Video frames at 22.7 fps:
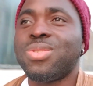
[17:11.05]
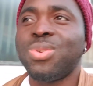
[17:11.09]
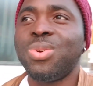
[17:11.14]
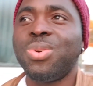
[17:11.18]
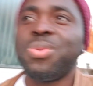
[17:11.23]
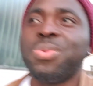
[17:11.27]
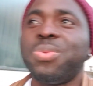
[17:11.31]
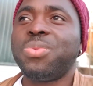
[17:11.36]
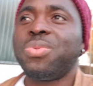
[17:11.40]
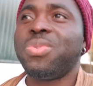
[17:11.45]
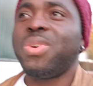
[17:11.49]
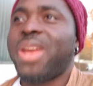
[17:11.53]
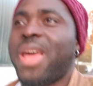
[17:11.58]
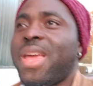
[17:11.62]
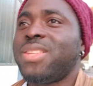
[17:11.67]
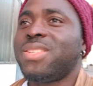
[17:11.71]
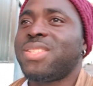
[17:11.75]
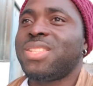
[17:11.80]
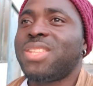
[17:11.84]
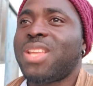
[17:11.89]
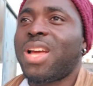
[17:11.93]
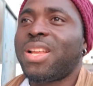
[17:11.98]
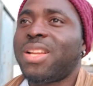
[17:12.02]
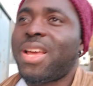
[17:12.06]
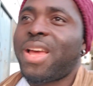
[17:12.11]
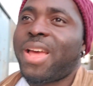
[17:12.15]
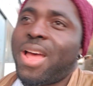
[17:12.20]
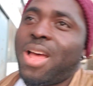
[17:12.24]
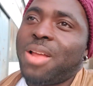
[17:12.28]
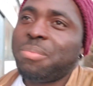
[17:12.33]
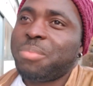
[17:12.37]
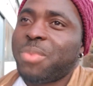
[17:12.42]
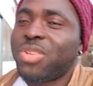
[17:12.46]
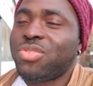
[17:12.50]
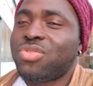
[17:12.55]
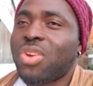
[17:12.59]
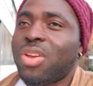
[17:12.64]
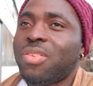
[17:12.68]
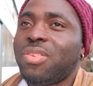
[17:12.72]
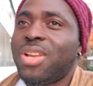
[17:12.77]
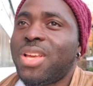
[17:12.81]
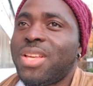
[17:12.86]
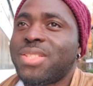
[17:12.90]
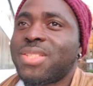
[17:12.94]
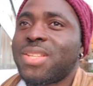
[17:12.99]
So when I did that, I had my
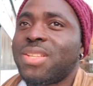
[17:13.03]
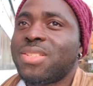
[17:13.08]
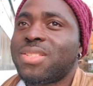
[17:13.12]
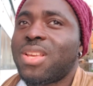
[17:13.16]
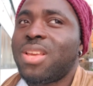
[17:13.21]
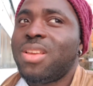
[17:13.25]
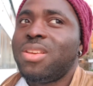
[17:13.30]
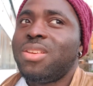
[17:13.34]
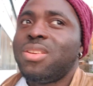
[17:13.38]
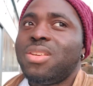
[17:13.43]
driving license.